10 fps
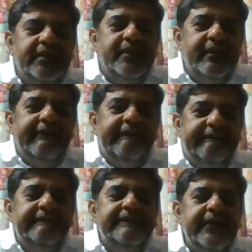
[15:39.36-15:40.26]
If that be
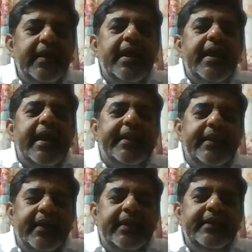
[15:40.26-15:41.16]
so, yeah,
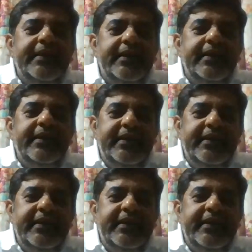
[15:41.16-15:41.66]
so